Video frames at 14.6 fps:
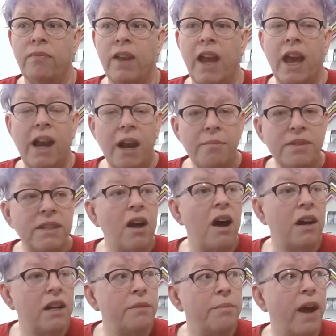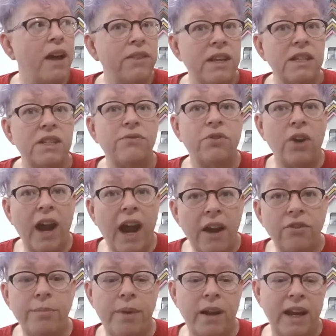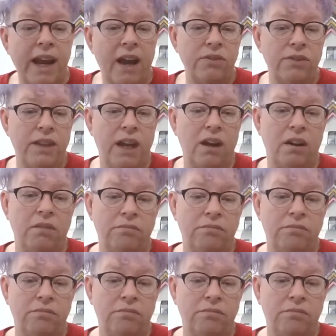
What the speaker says: And I'm talking about this for everybody out there.